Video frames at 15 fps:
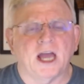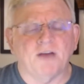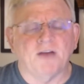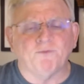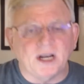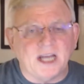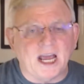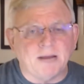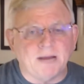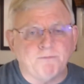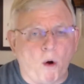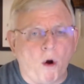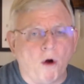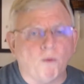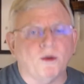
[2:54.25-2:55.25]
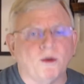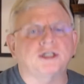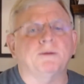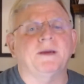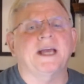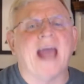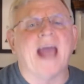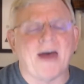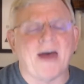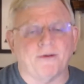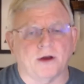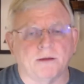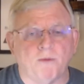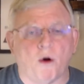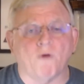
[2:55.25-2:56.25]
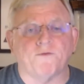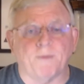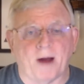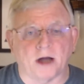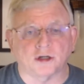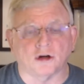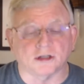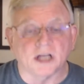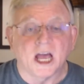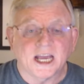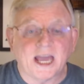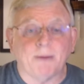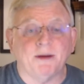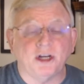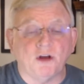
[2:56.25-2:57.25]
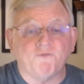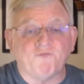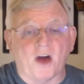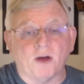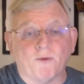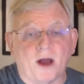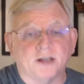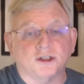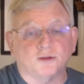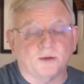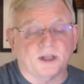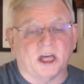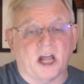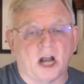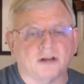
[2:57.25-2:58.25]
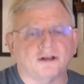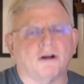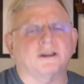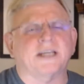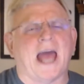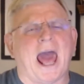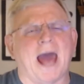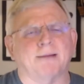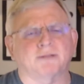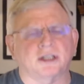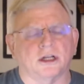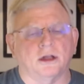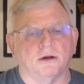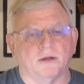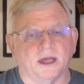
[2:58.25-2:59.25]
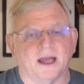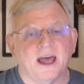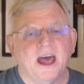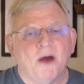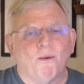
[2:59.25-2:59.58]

If we need more, we should be gathering more from our church. Can we do fundraisers within our church? Absolutely.